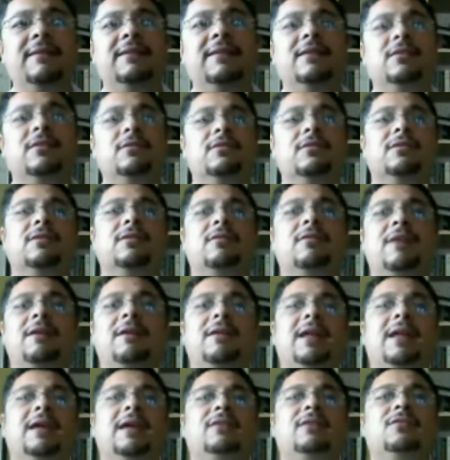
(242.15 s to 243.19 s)
This was around
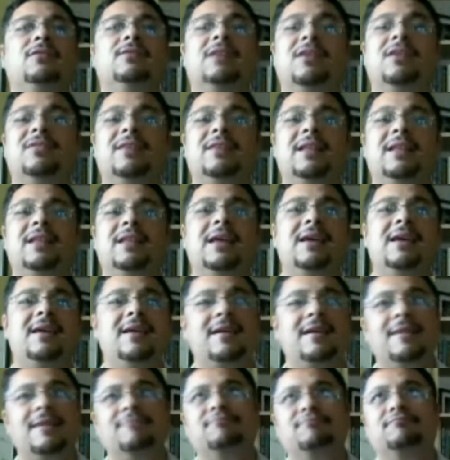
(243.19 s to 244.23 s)
like
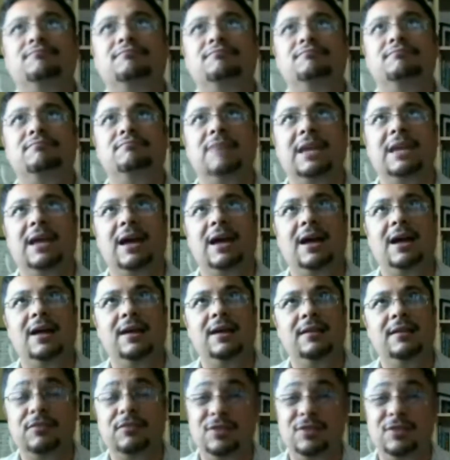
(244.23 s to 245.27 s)

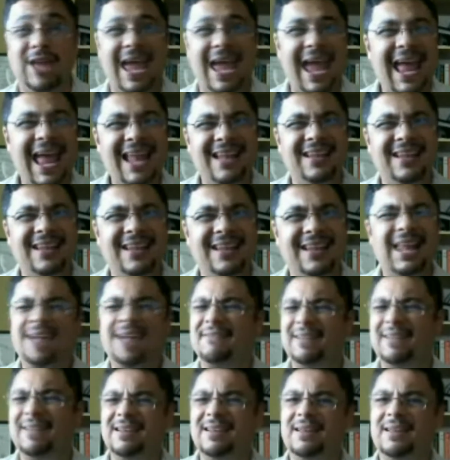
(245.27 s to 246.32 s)

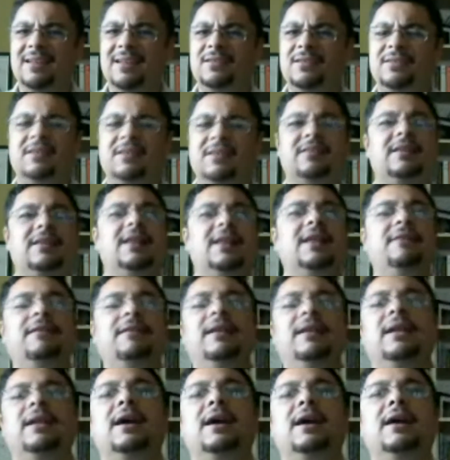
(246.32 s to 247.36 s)
2011,
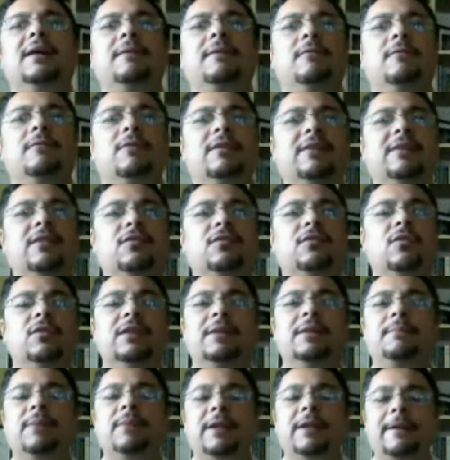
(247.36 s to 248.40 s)
once I sold
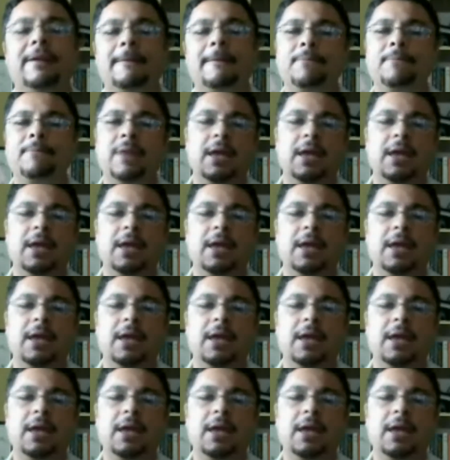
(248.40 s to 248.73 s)
it, but